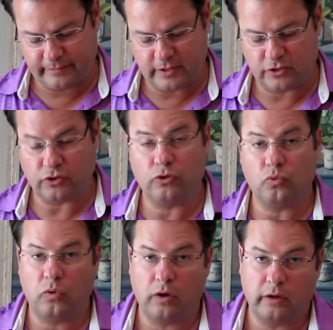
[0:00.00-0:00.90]
So the
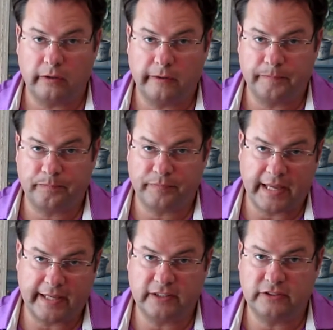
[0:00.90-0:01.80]
water
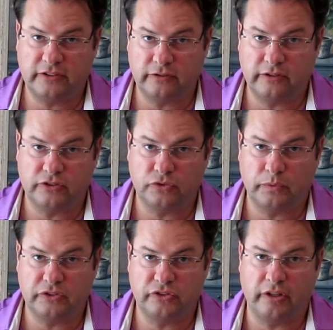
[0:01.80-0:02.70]
added to this
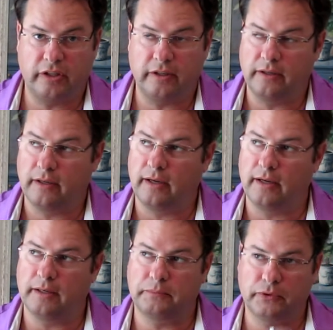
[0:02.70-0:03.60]
whiskey
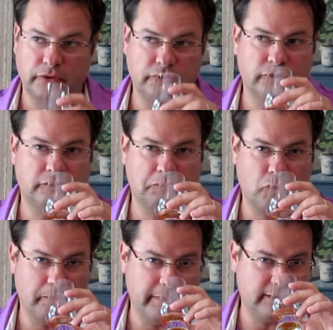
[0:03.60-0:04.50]
produces
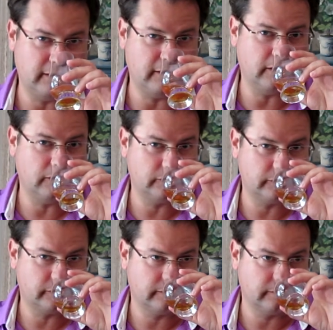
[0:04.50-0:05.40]
more minty notes.